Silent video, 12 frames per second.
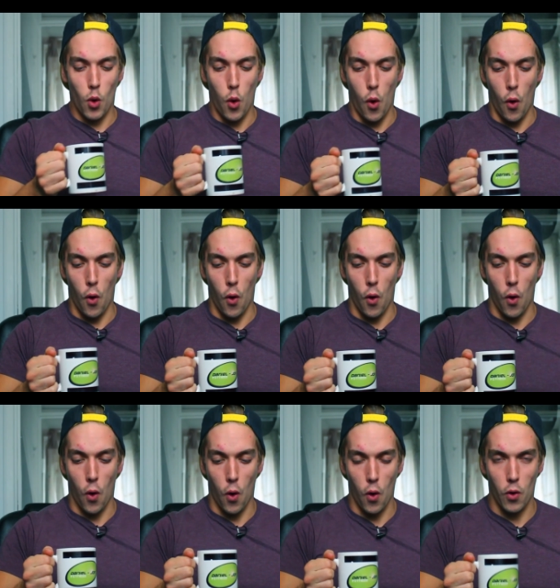
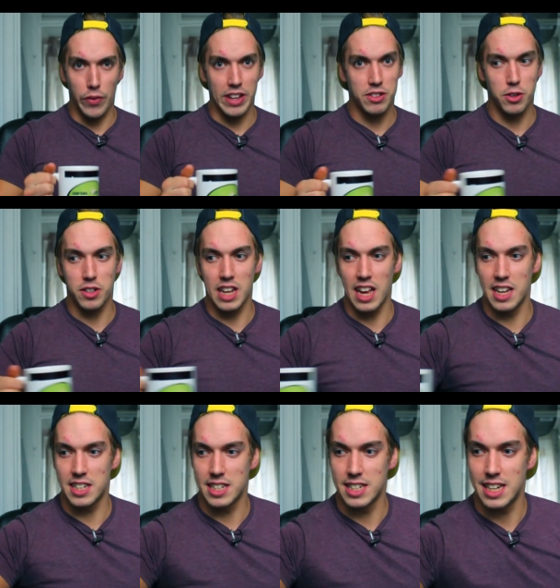Oh, that's good, that
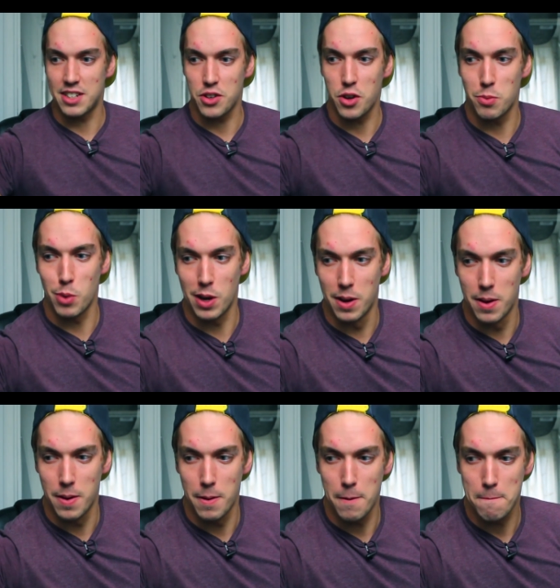is. That's a good one.
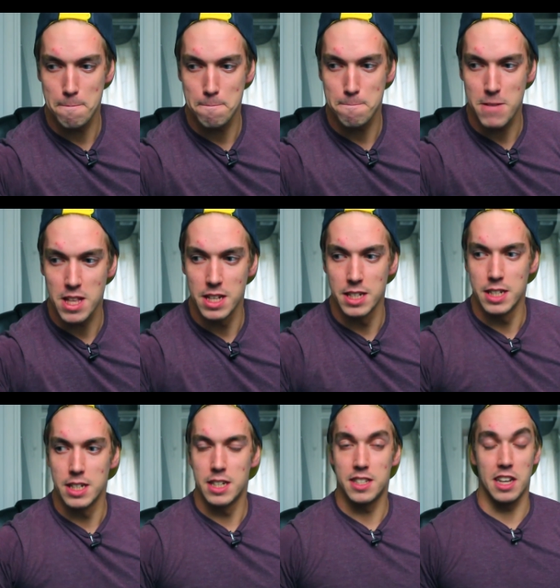
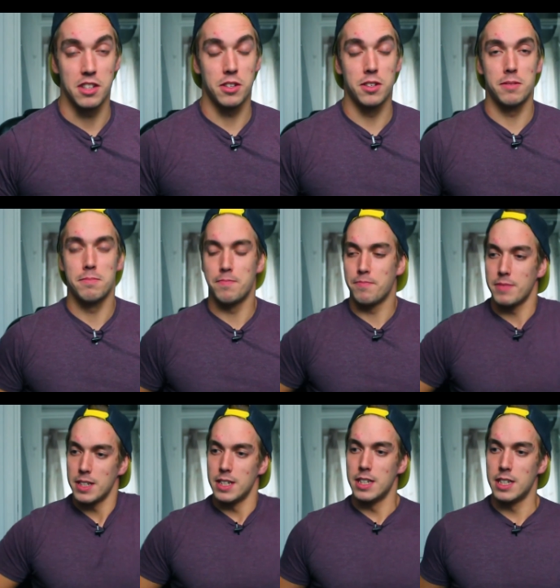Tastes good.
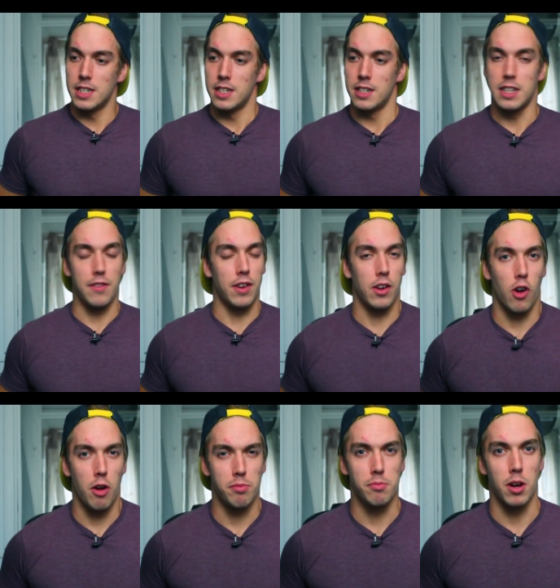Definitely
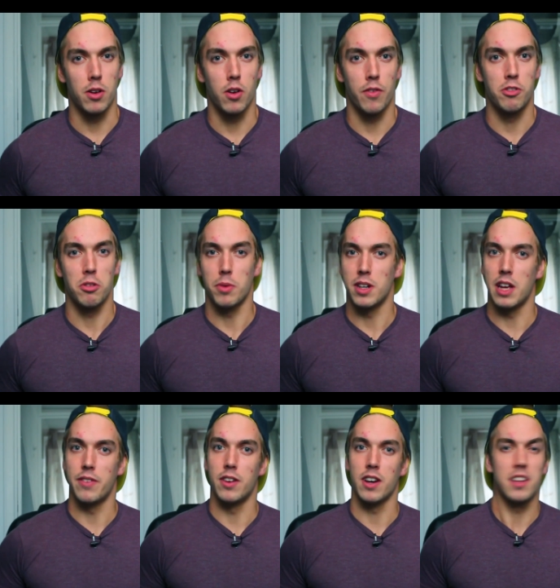got to open my own coffee shop one day,
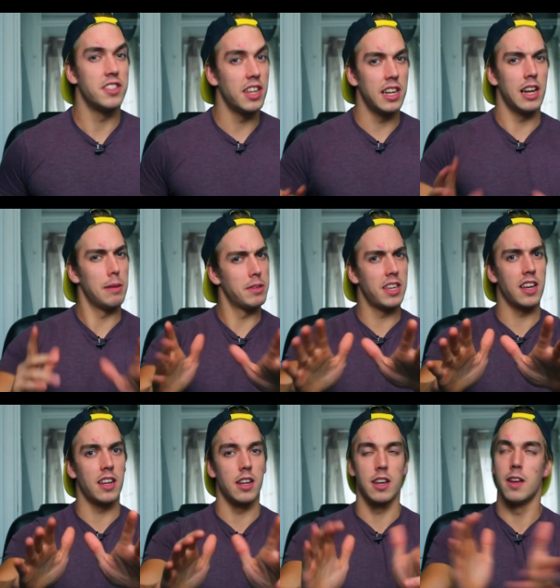haven't I? I can see it now. Let me
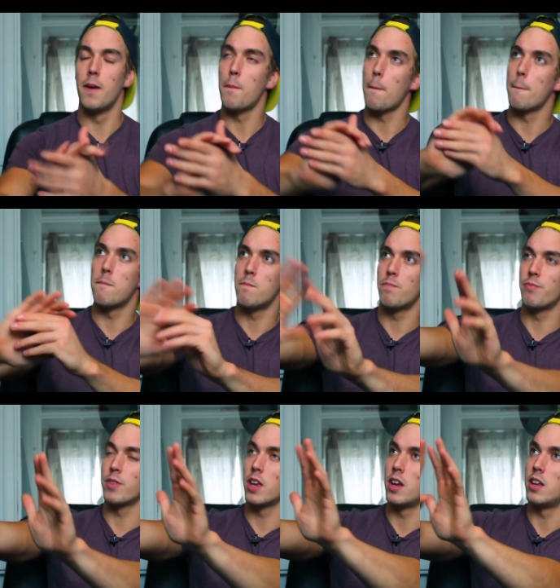take you there.
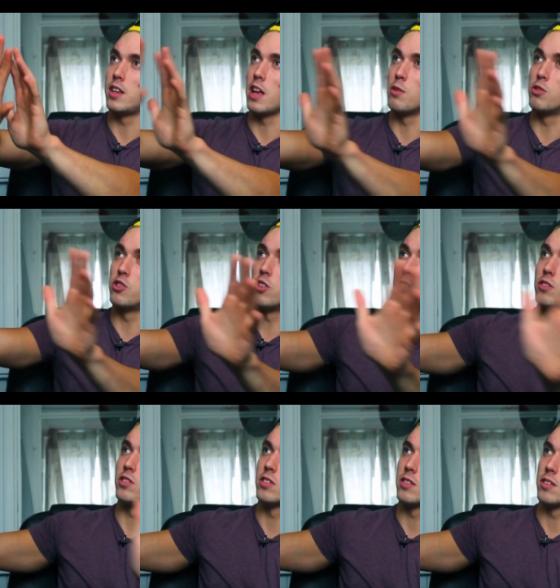DanielJon's.